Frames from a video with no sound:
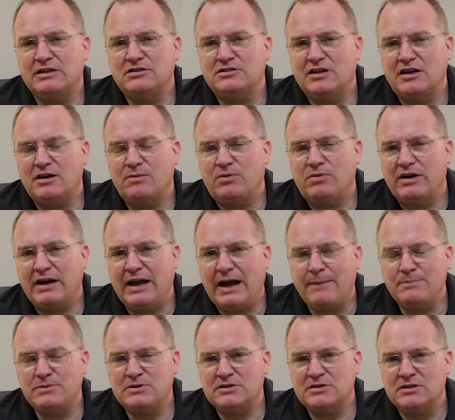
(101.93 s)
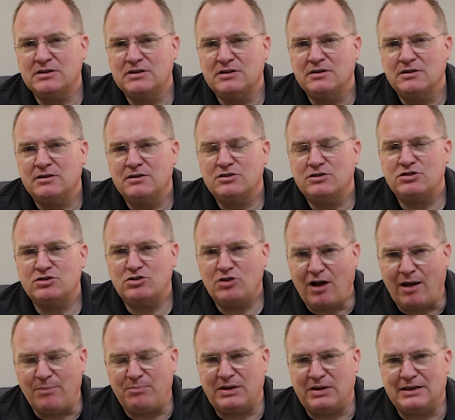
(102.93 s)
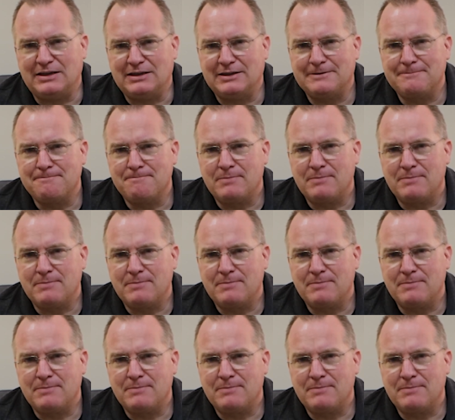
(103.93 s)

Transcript: instead of perhaps stopping